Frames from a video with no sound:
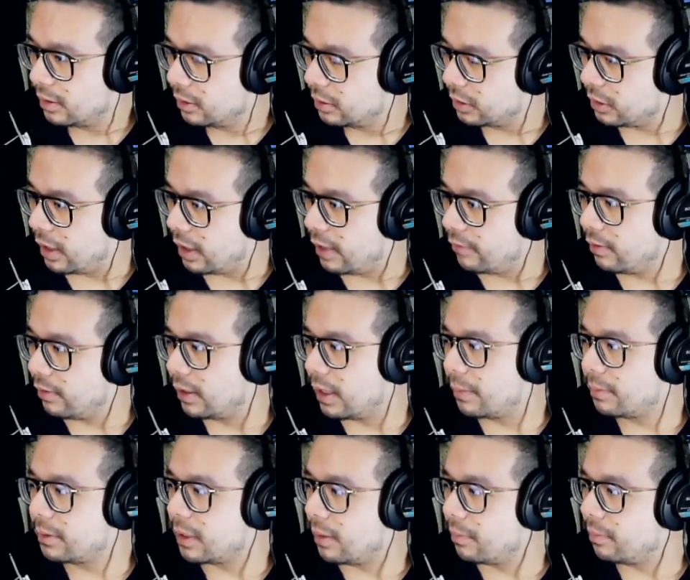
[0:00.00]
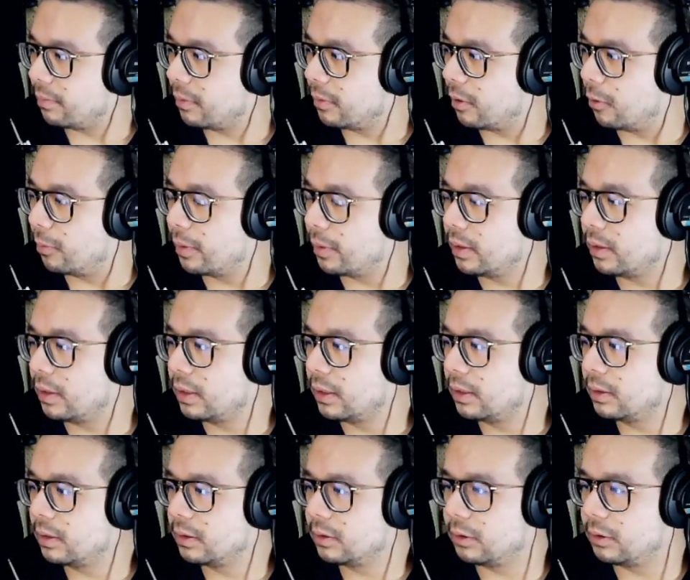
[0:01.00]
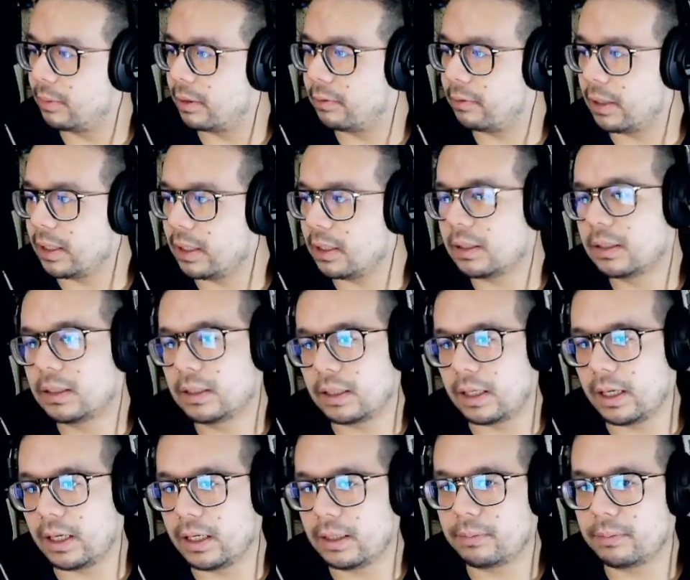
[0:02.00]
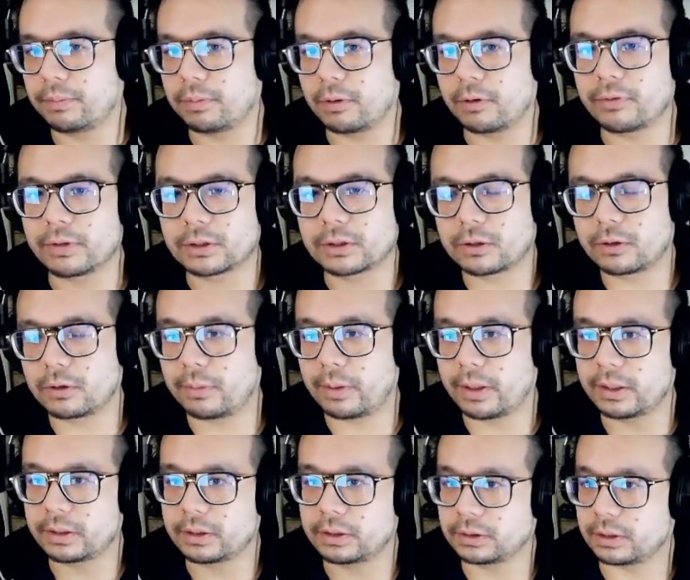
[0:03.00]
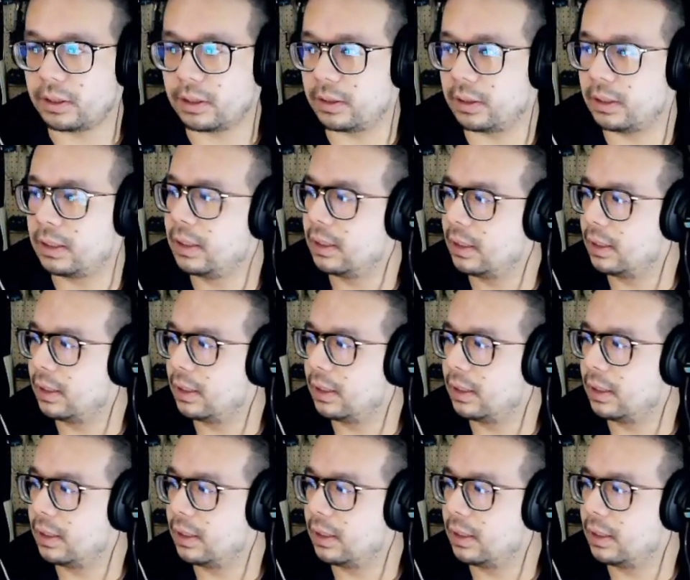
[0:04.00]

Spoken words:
So I have the laptop open to my right and both external monitors on.